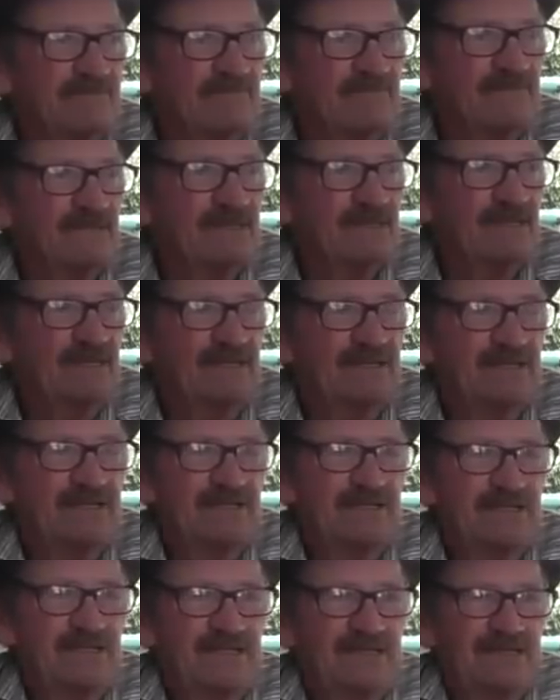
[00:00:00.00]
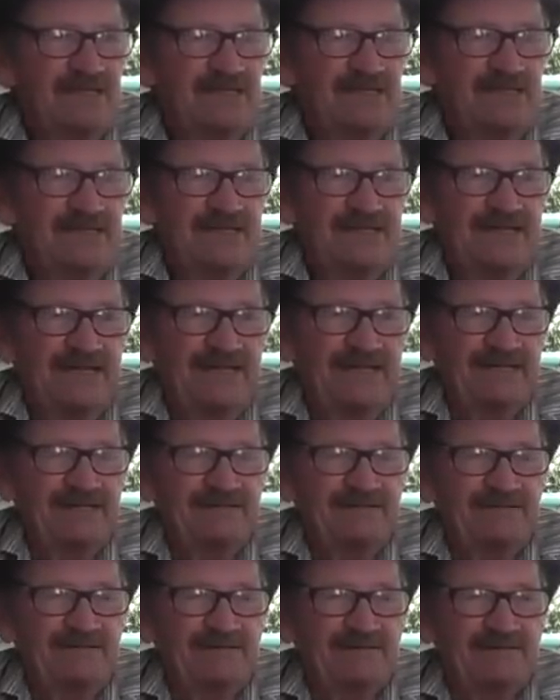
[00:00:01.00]
they would. Mm-hmm.
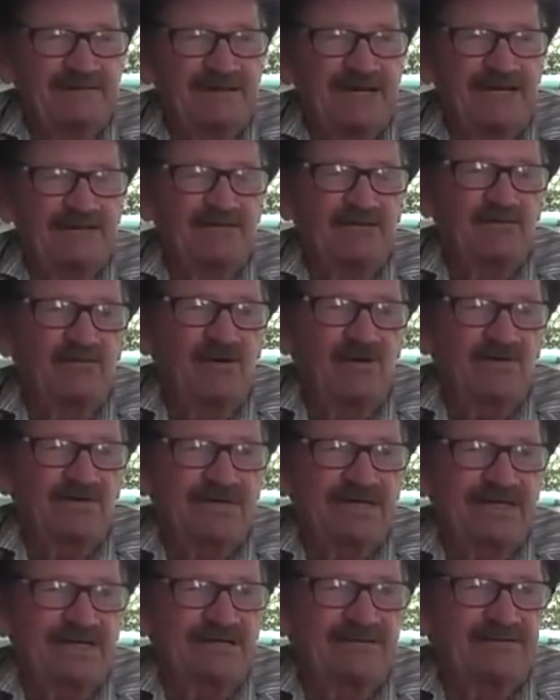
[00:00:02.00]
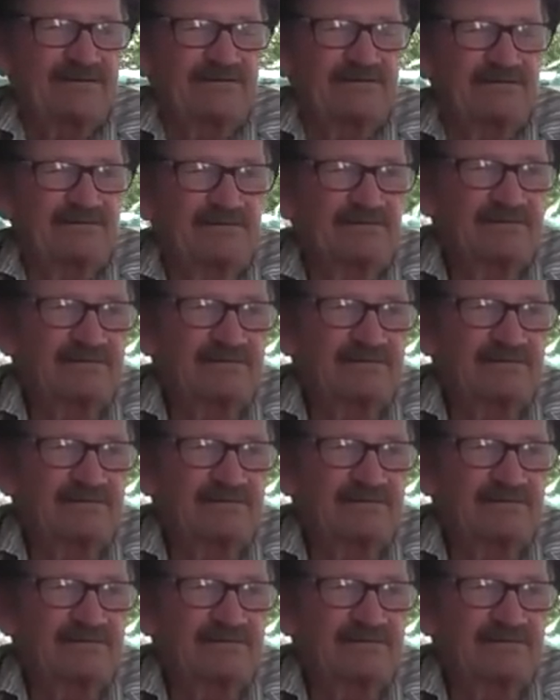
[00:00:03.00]
And uh, I know altogether,